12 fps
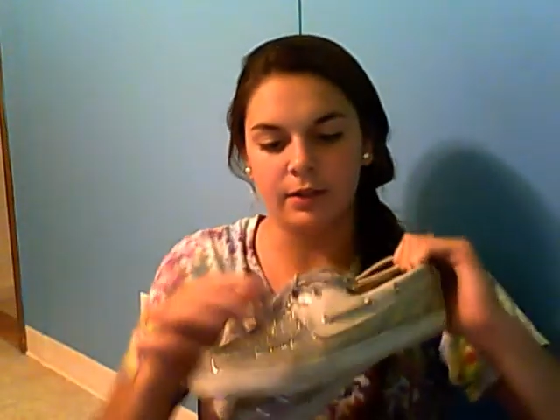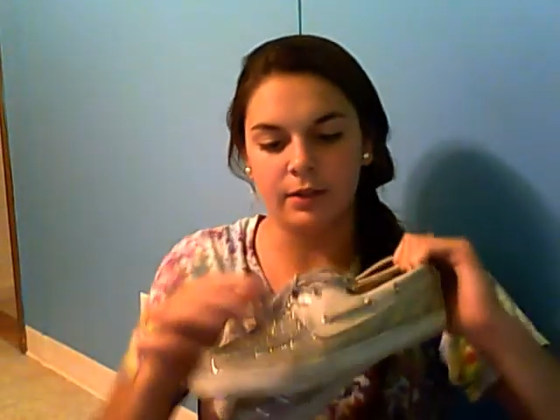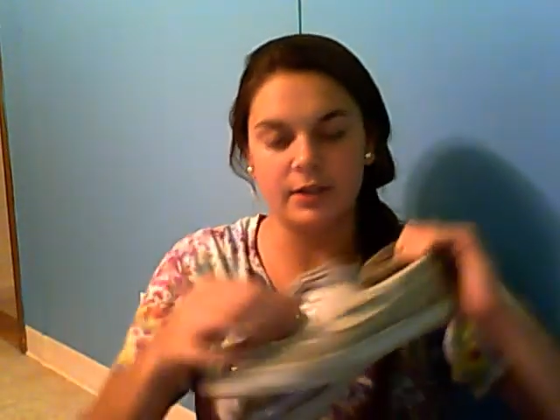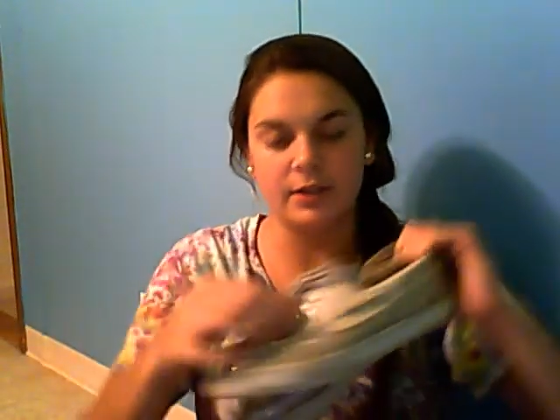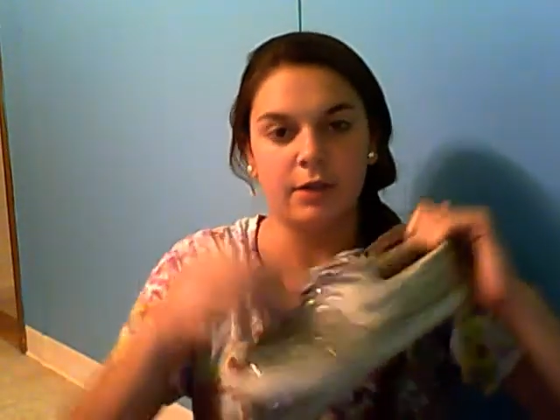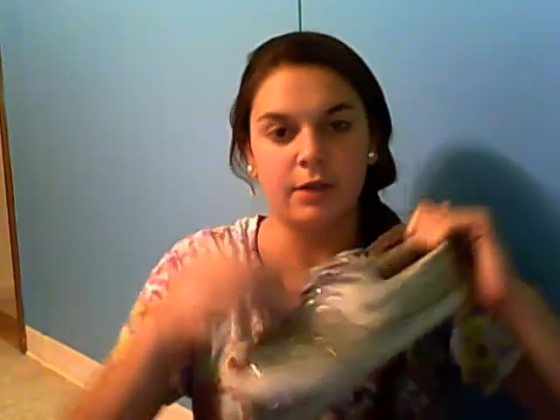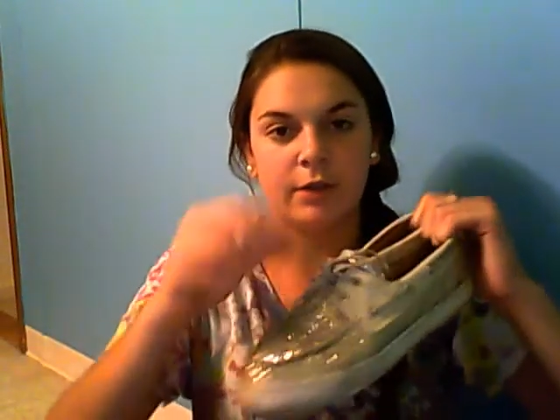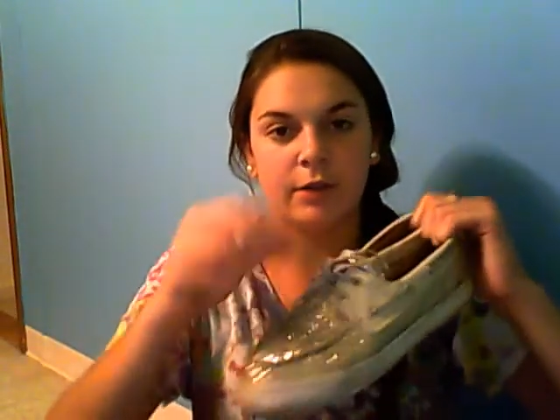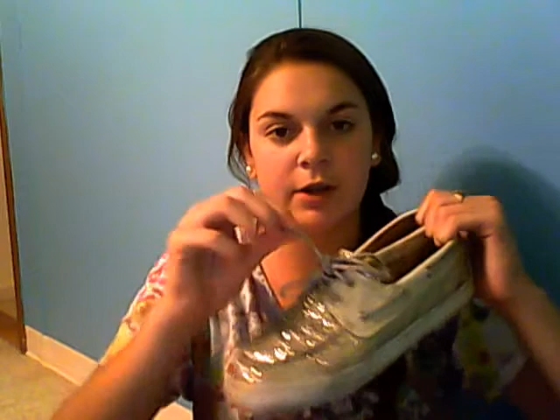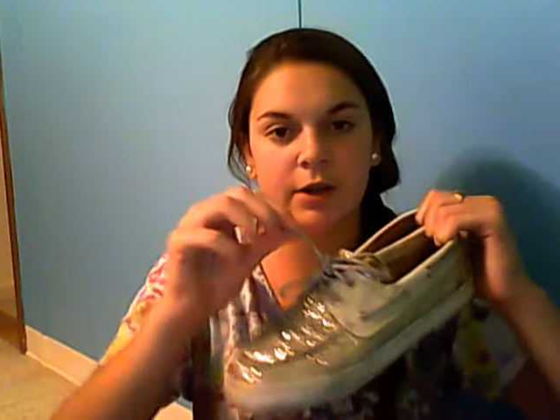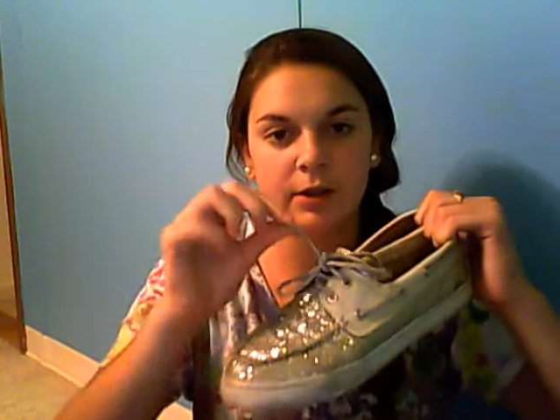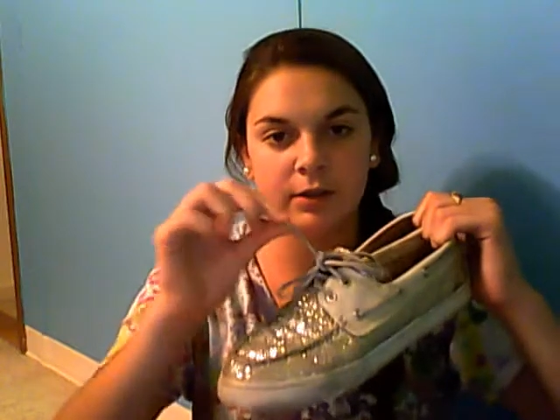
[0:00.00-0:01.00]
The
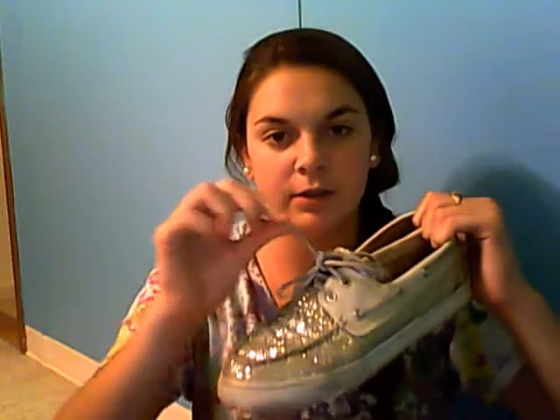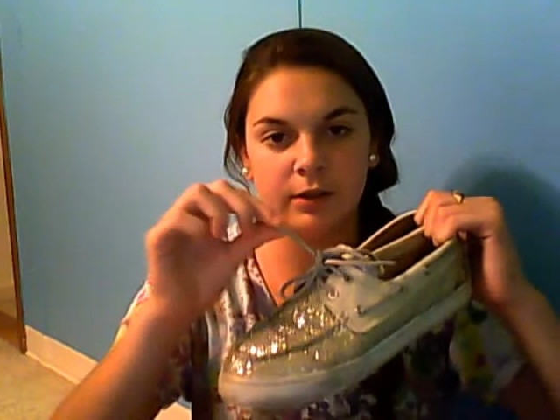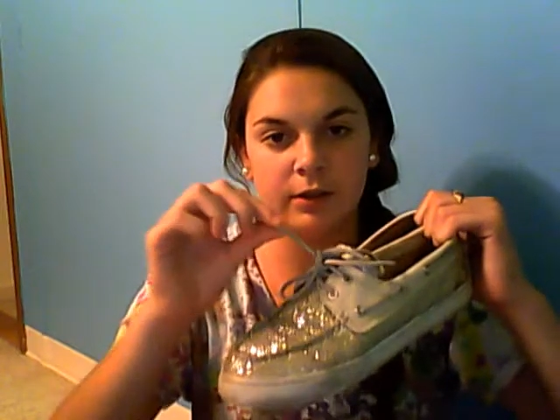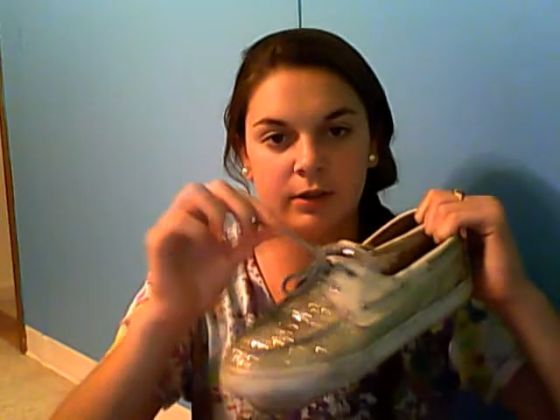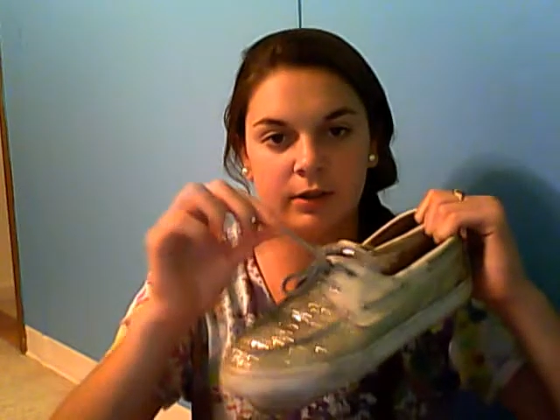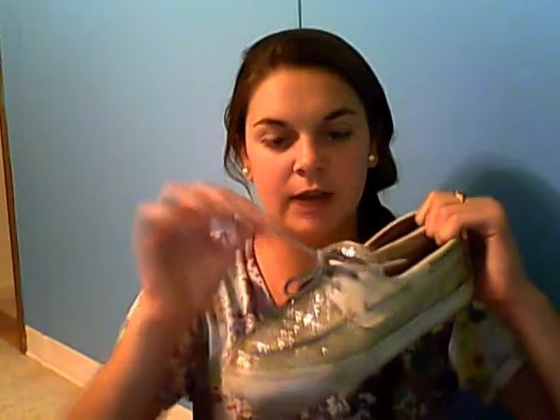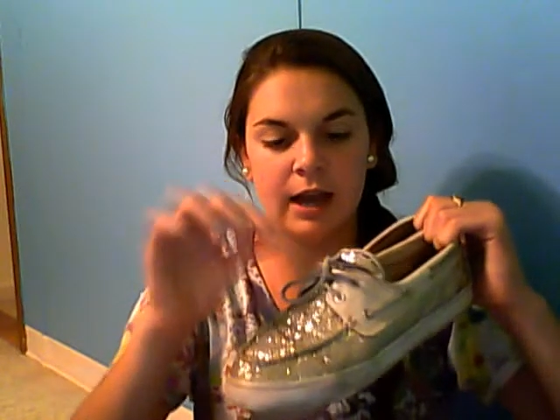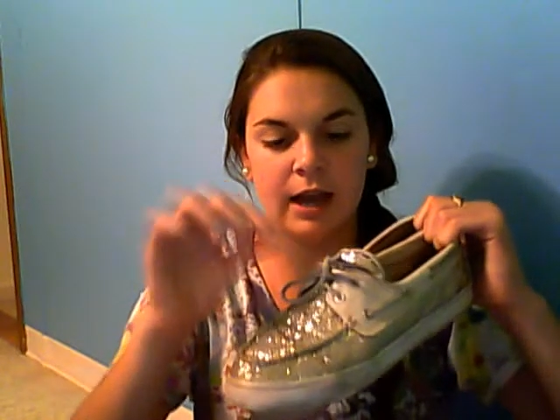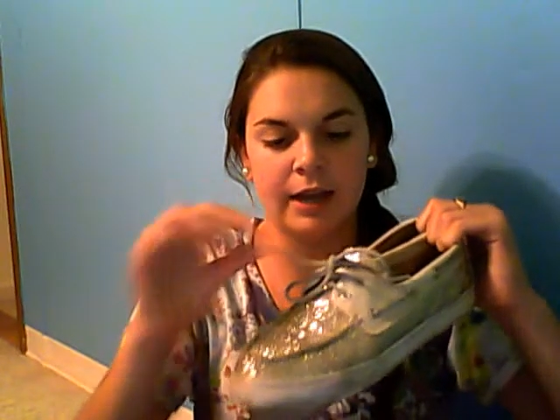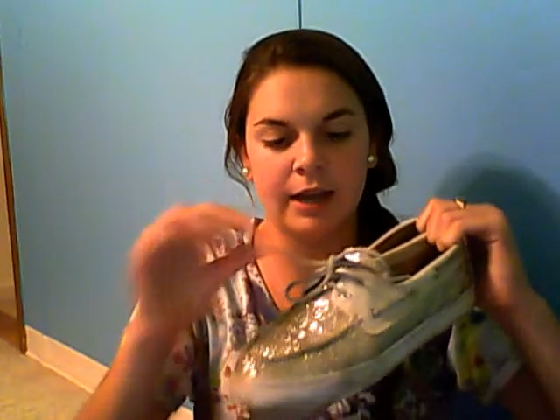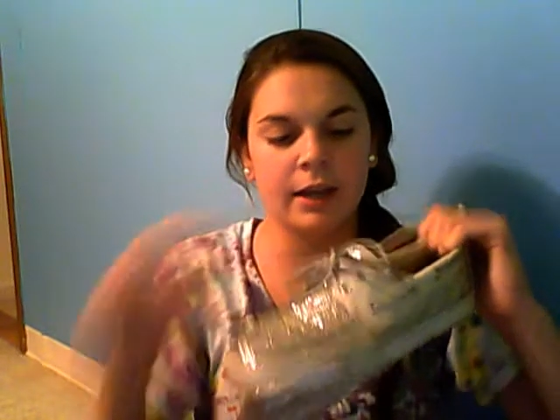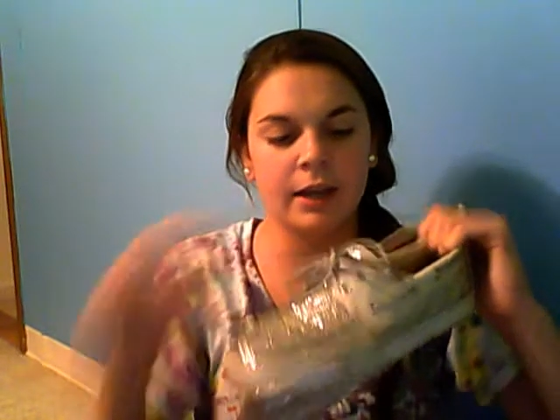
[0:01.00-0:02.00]
silver little
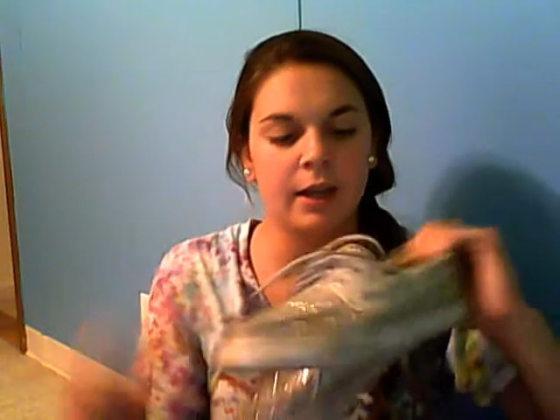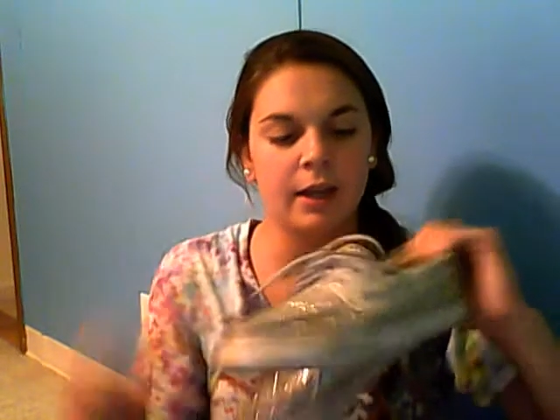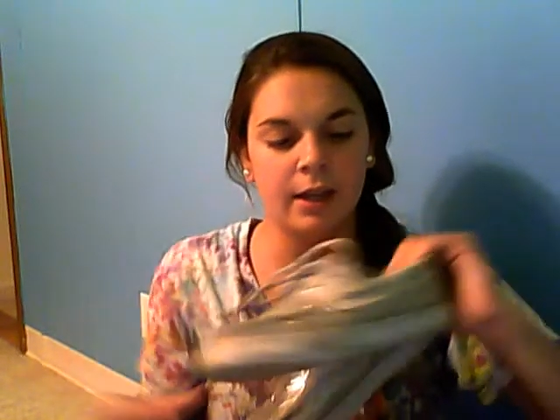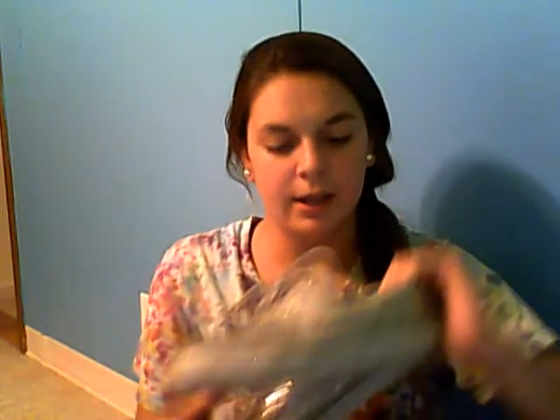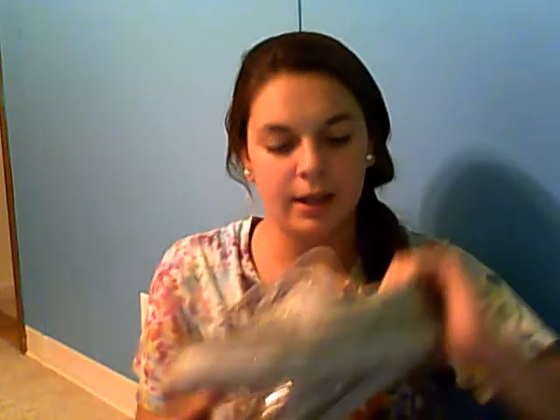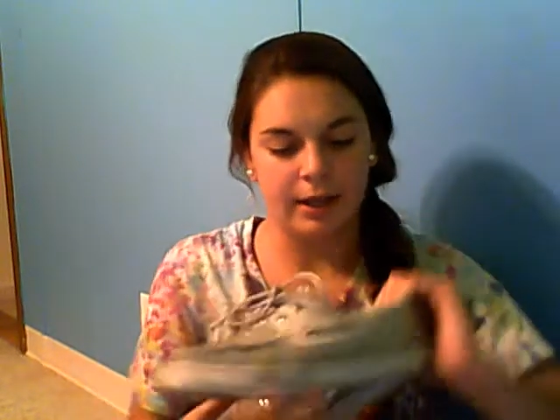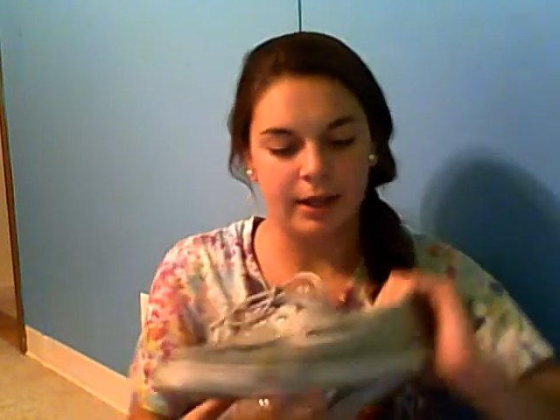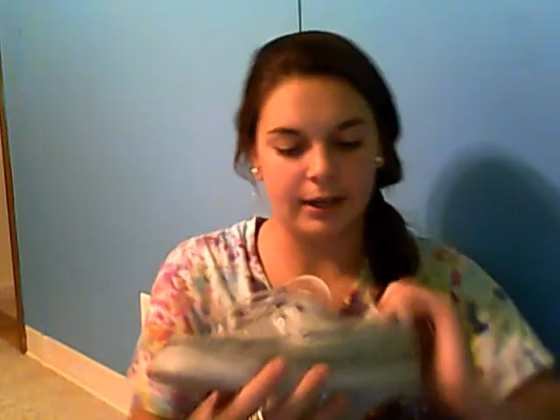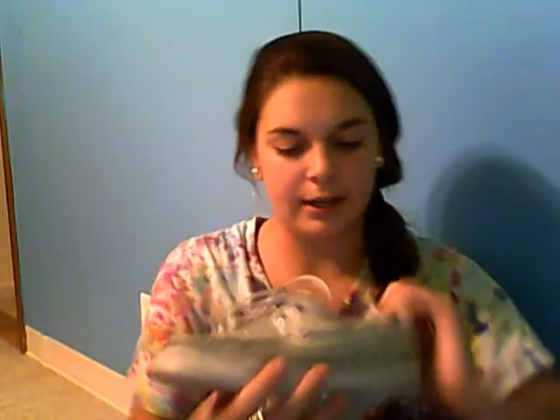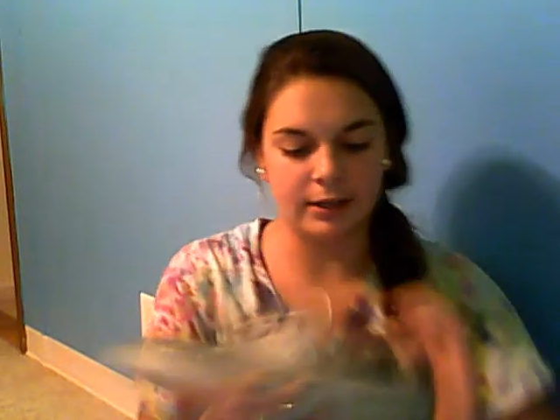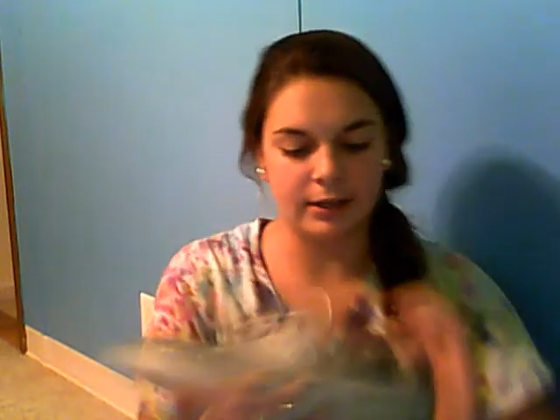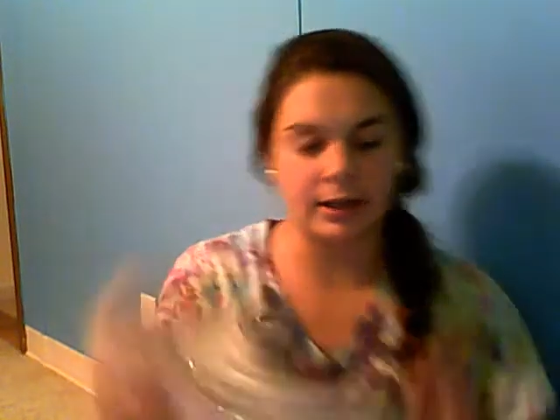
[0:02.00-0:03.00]
tie,
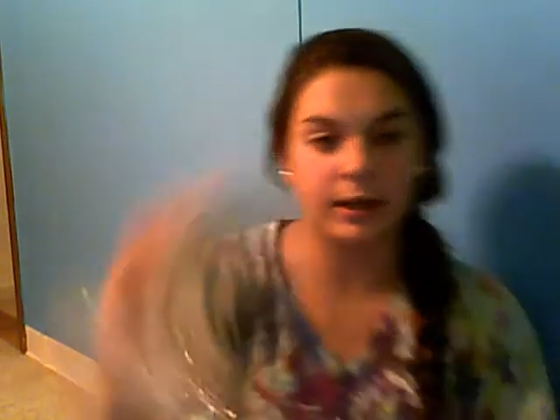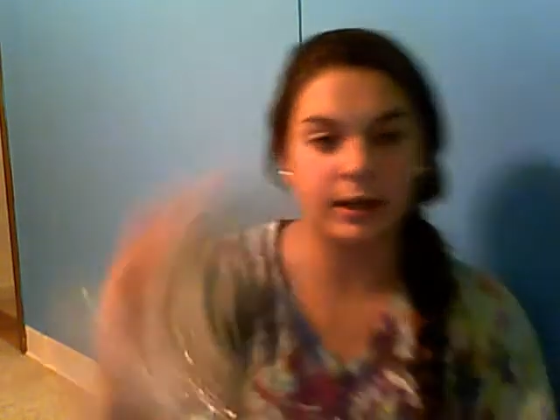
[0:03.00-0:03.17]
and the